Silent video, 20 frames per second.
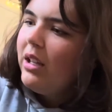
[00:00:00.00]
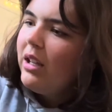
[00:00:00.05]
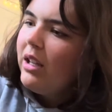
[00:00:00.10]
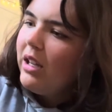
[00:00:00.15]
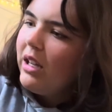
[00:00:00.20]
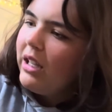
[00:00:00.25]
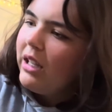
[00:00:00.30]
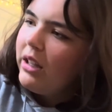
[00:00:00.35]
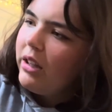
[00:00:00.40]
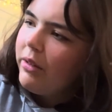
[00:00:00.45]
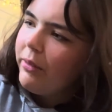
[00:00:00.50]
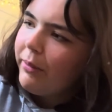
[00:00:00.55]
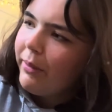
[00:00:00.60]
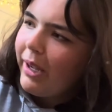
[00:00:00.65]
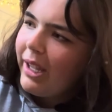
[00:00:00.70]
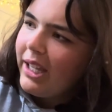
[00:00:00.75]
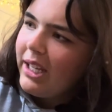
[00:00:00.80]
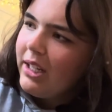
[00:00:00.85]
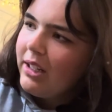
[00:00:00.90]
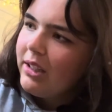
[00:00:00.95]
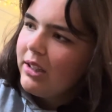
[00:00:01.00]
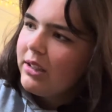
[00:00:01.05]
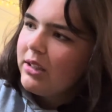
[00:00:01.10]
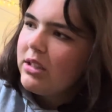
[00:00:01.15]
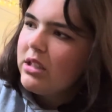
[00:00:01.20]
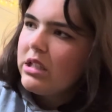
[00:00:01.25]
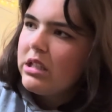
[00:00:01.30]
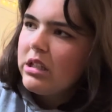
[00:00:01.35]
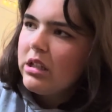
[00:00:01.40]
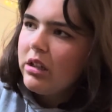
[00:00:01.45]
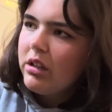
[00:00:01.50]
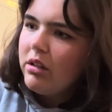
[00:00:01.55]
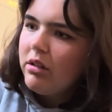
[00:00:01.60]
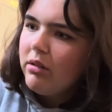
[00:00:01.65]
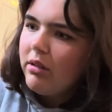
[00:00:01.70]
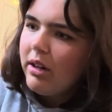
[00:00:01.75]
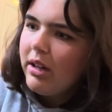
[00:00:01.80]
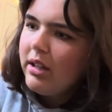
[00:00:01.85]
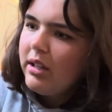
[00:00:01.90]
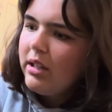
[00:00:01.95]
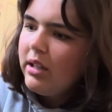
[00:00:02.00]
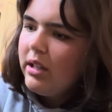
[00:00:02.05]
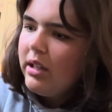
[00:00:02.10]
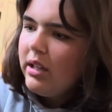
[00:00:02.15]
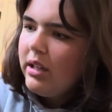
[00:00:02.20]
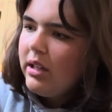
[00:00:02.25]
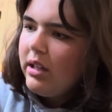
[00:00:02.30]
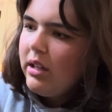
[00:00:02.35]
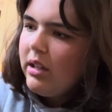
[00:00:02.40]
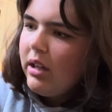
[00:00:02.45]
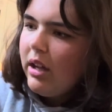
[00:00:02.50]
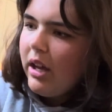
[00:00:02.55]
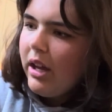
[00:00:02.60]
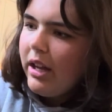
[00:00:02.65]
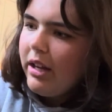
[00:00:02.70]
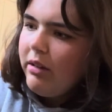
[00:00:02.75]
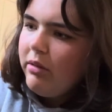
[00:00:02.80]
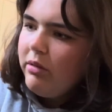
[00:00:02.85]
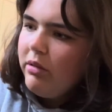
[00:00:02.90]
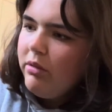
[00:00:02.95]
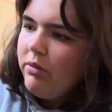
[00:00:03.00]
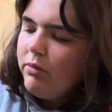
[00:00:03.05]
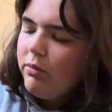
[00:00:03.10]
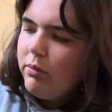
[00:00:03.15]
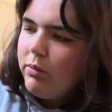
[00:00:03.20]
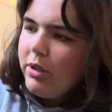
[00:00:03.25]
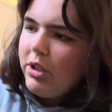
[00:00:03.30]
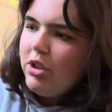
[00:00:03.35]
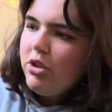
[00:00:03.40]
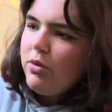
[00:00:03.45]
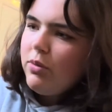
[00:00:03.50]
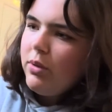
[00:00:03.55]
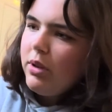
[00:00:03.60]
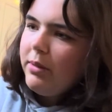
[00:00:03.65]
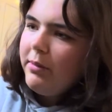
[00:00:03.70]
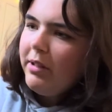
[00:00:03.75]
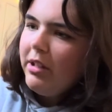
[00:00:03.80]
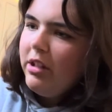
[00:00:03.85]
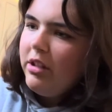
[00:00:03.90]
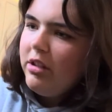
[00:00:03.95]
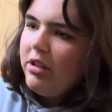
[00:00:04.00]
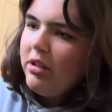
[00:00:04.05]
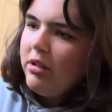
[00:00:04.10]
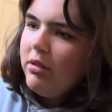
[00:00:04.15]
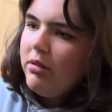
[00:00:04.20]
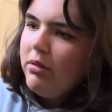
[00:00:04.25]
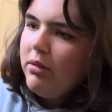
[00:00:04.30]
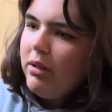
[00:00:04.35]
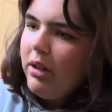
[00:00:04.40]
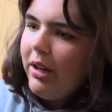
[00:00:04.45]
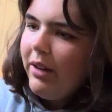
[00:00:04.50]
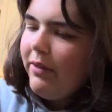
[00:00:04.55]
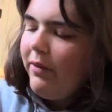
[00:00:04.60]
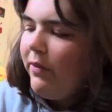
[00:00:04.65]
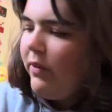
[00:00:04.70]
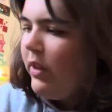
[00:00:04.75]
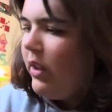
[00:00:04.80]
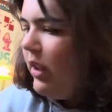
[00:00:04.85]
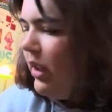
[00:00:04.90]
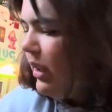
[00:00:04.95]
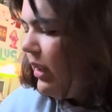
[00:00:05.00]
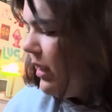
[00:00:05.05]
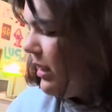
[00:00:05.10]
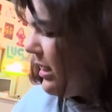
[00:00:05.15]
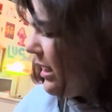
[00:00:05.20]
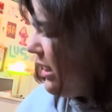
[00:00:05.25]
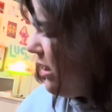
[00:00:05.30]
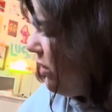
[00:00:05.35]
and the red. So I don't know which one I'm gonna do. I feel like, because I